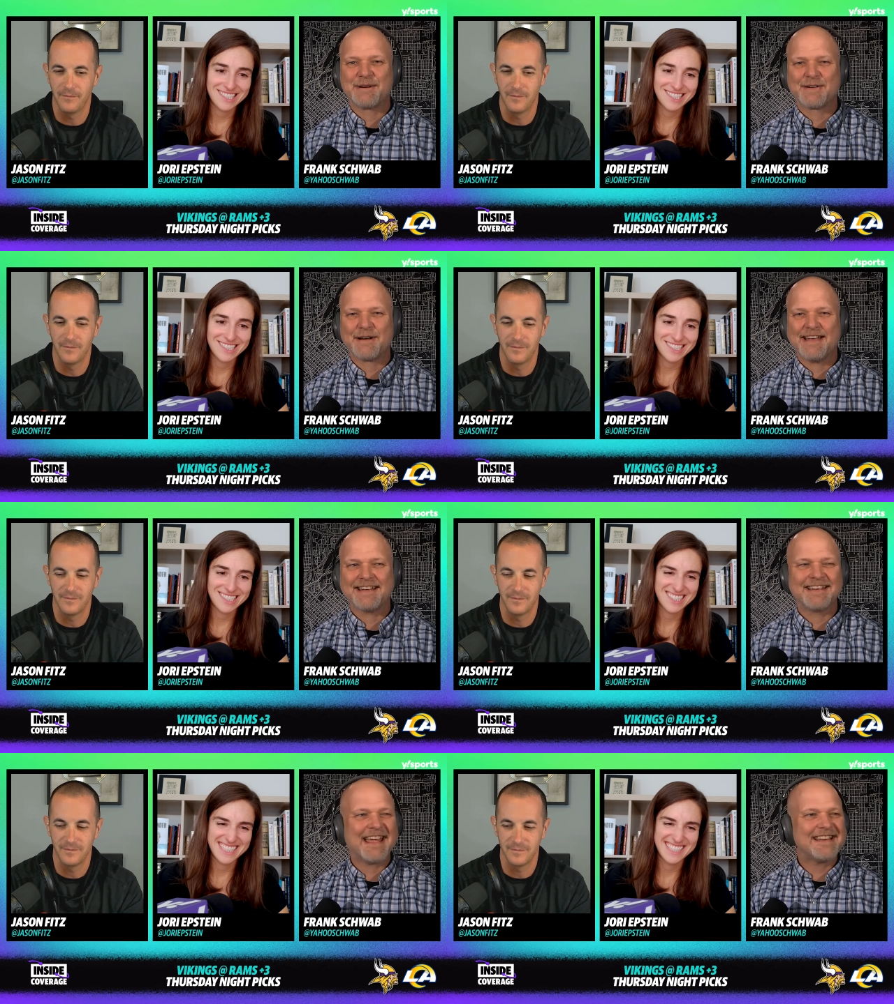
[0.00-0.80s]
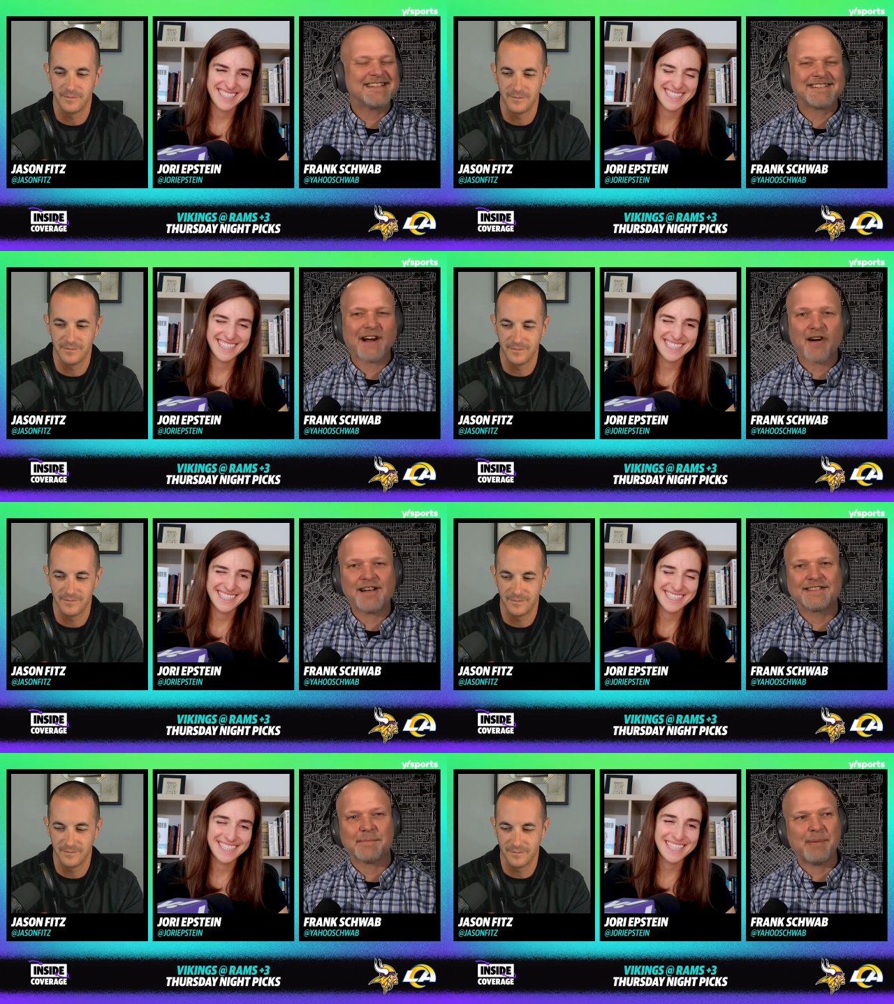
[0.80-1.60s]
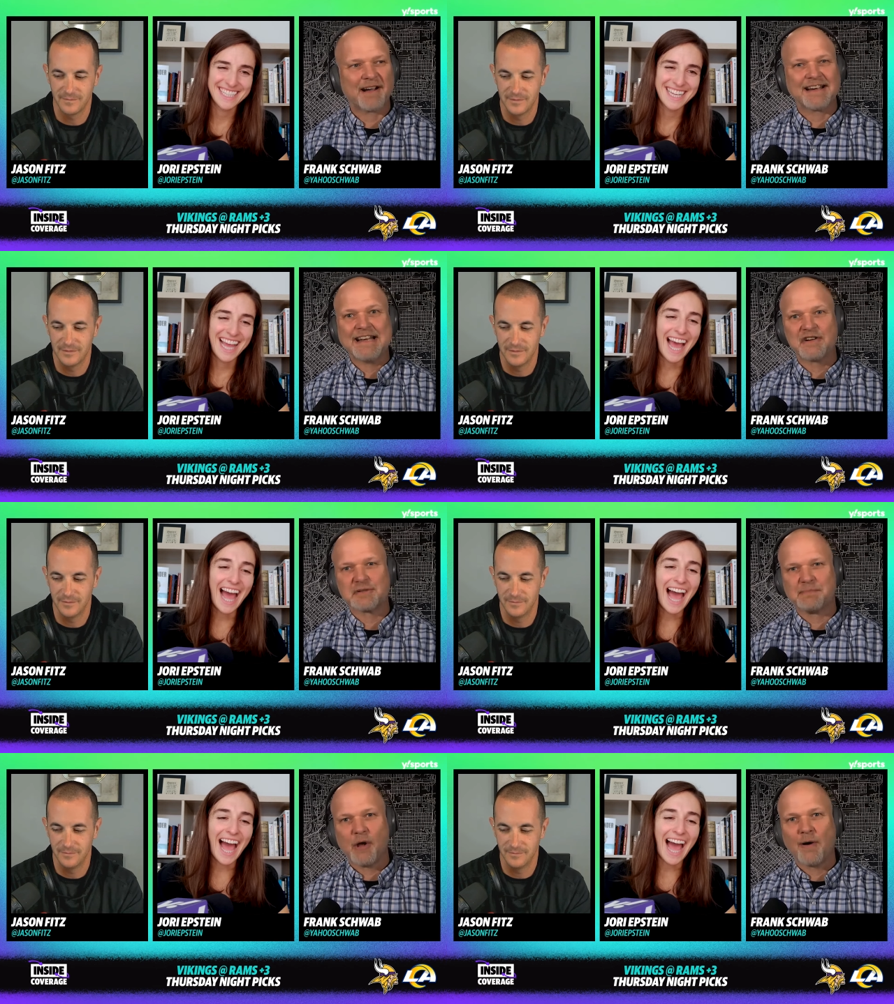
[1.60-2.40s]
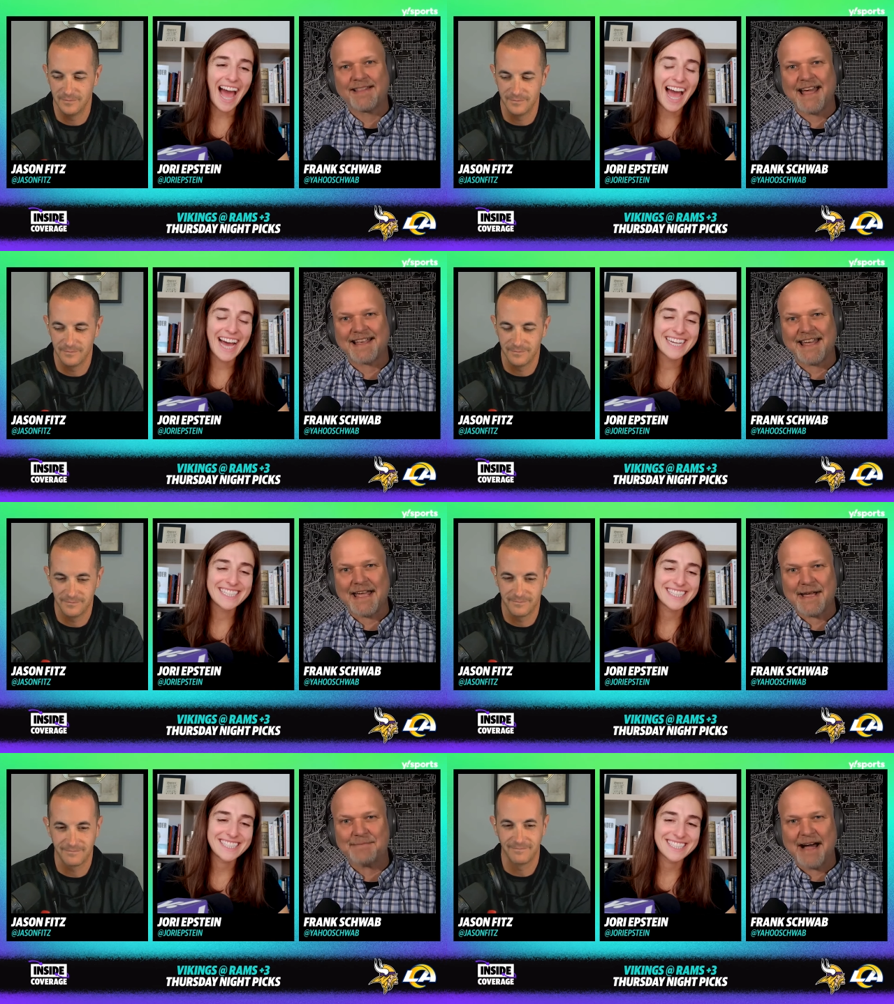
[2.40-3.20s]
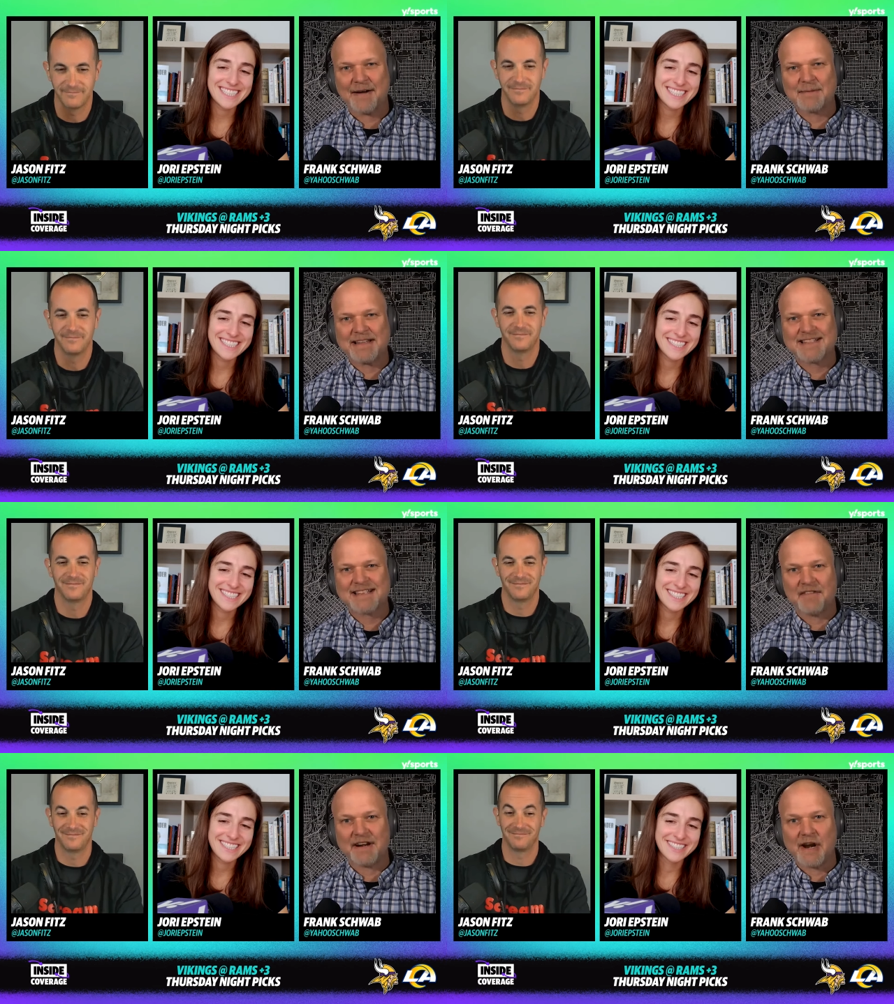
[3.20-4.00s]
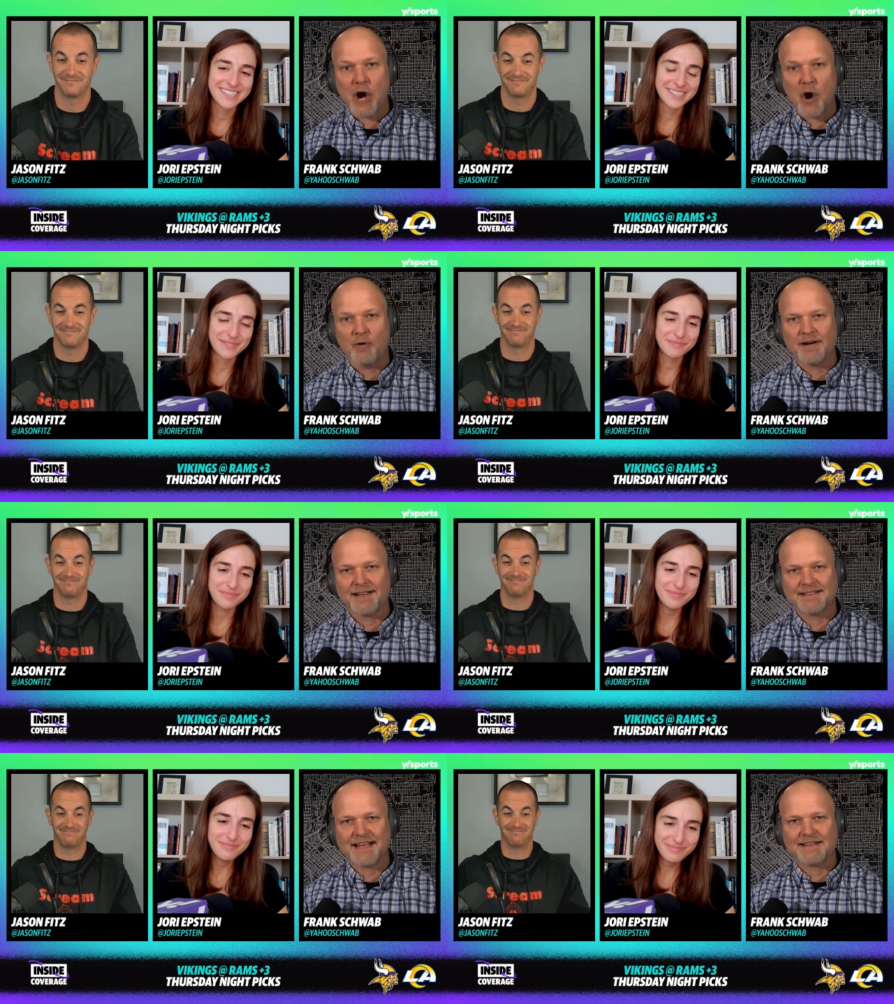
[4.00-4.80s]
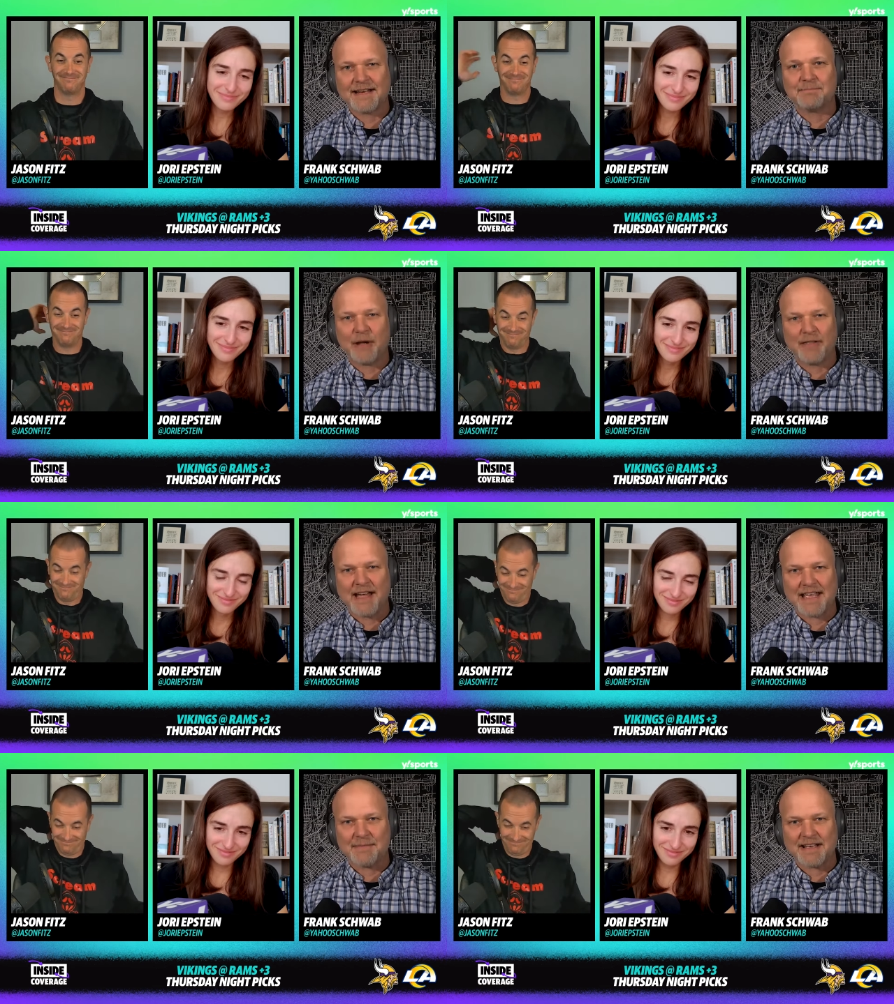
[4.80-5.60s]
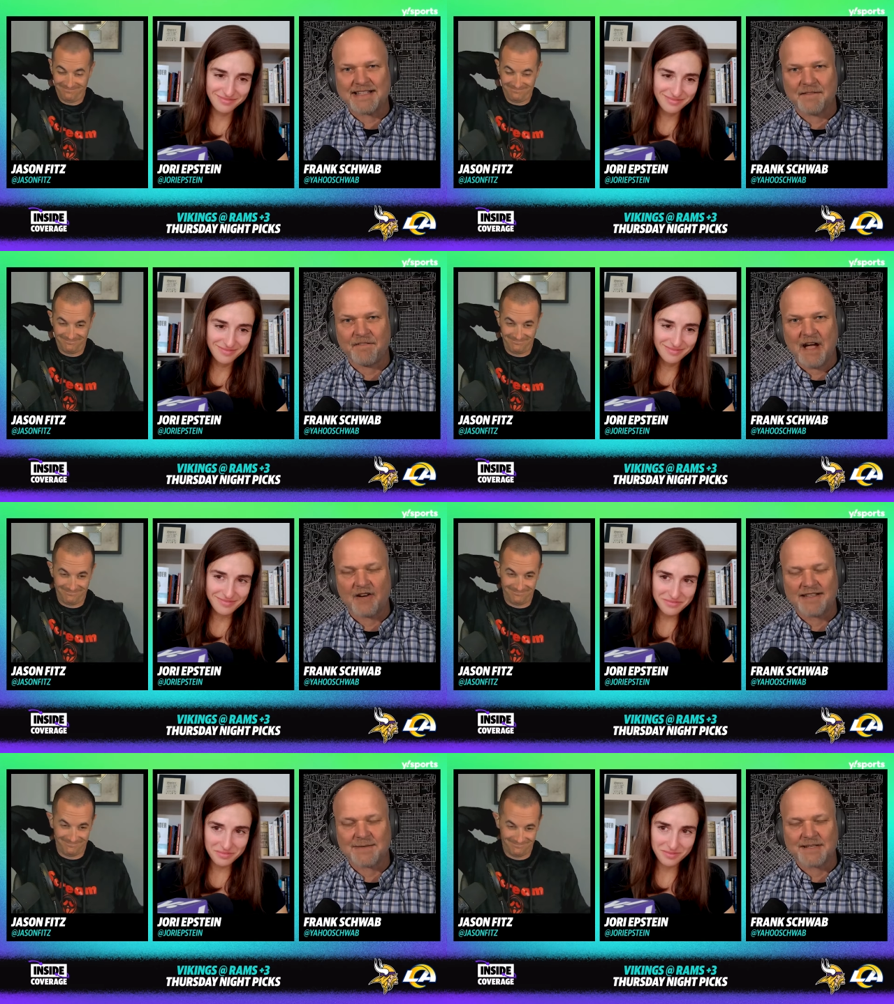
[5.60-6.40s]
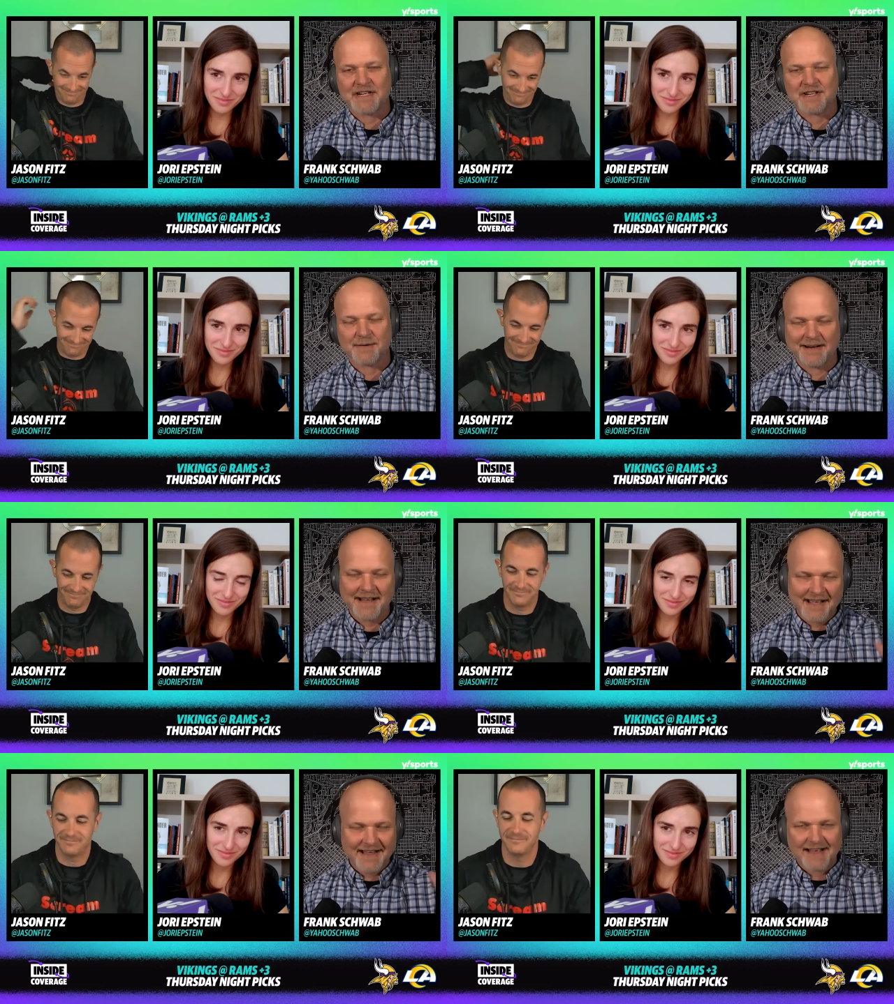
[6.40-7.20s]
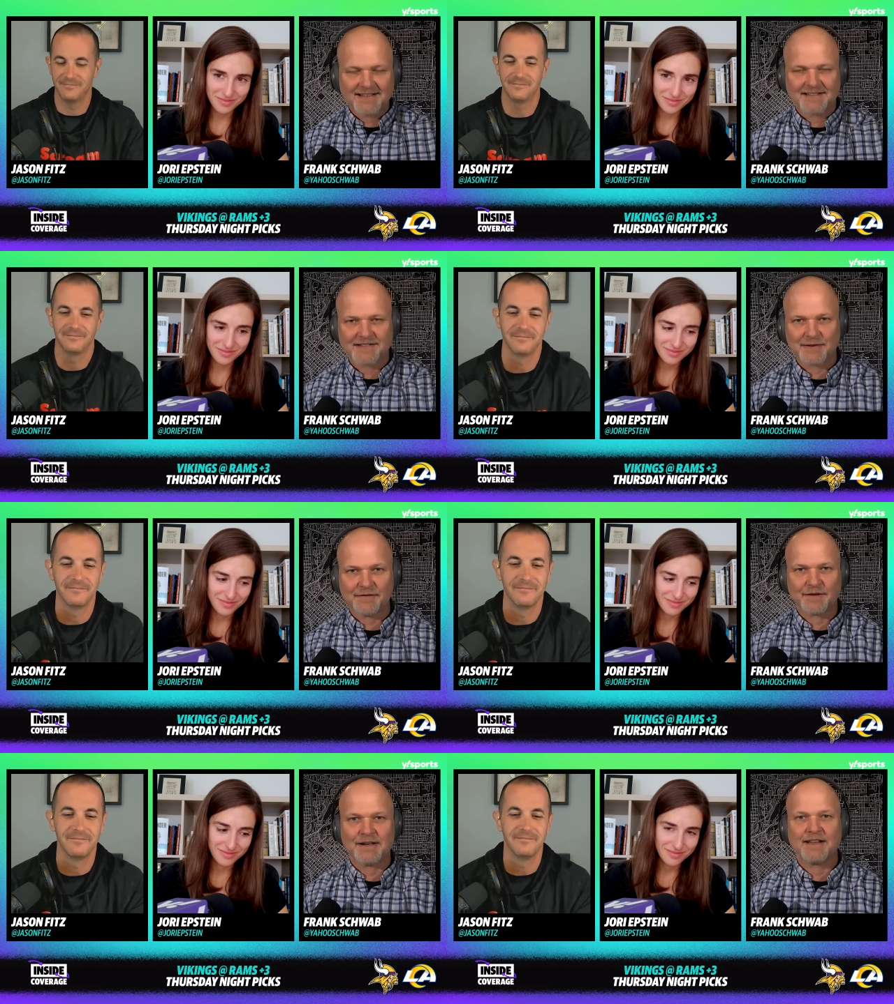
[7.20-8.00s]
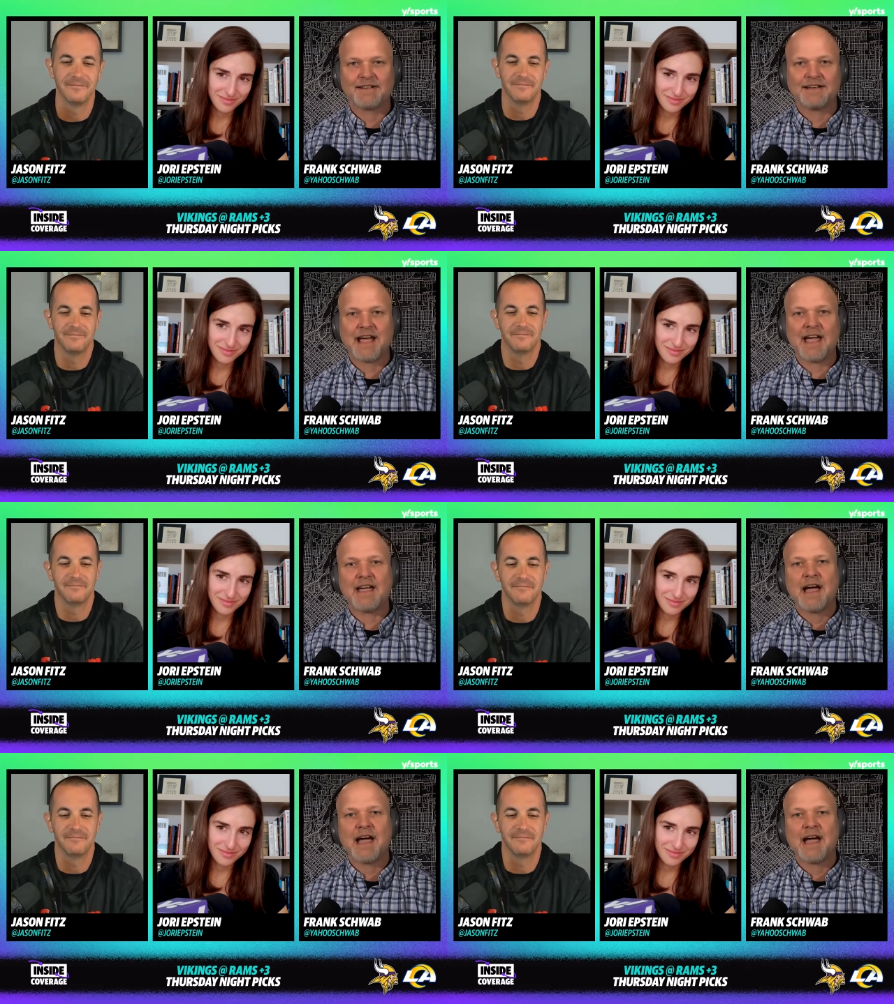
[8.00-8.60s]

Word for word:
Speaker 1: agree. And, and darn it, the Buccaneers blowing that game. I would have been seven and oh. They didn't blow that game against the Falcons, which they should have won. That's a story for another day.